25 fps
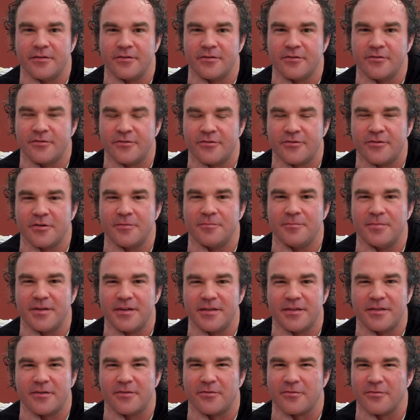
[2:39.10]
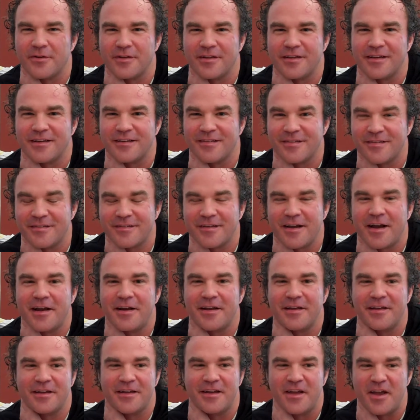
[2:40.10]
should be this really
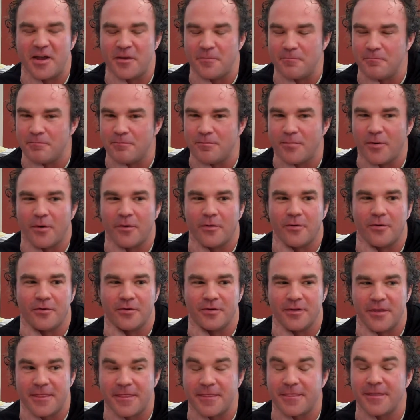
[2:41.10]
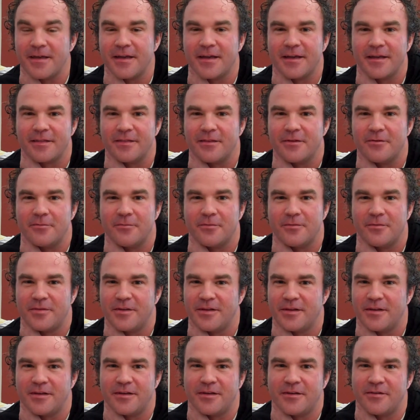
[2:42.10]
exciting and bold thing
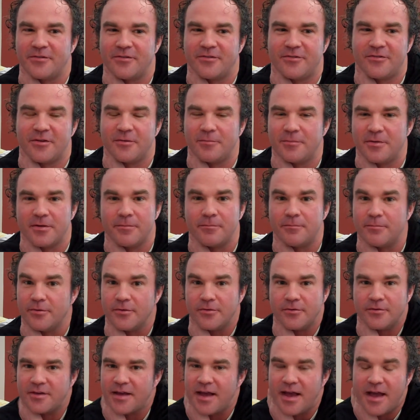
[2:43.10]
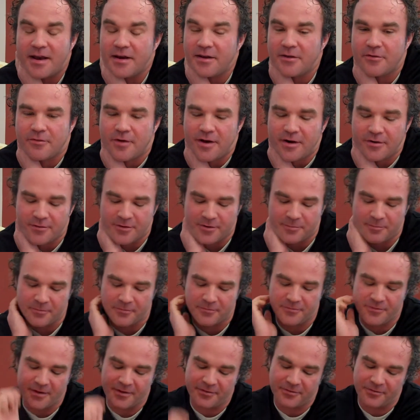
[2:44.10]
that should be a boon to any rhetoric
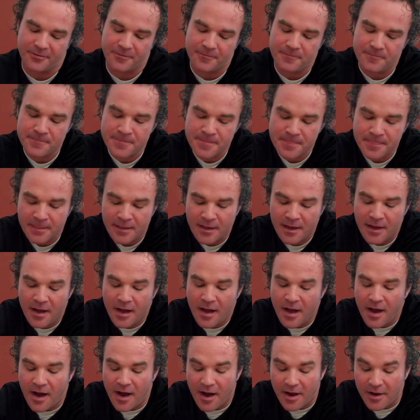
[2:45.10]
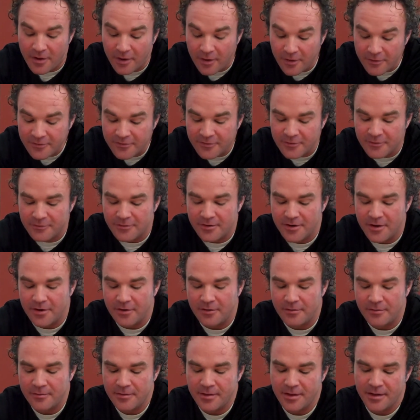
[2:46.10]
professor. I also
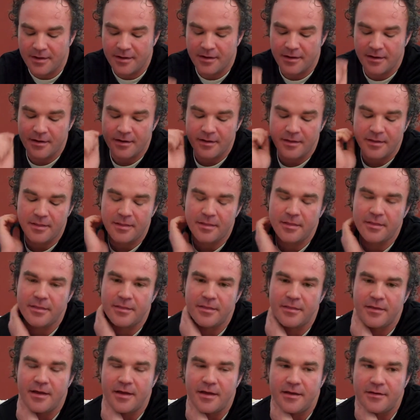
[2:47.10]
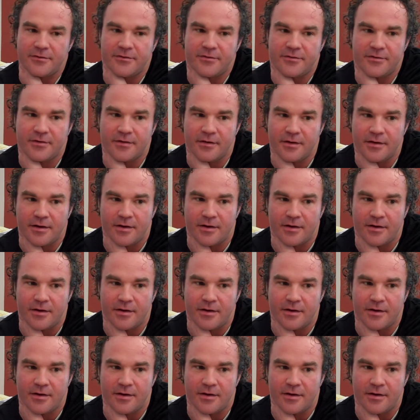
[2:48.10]
know that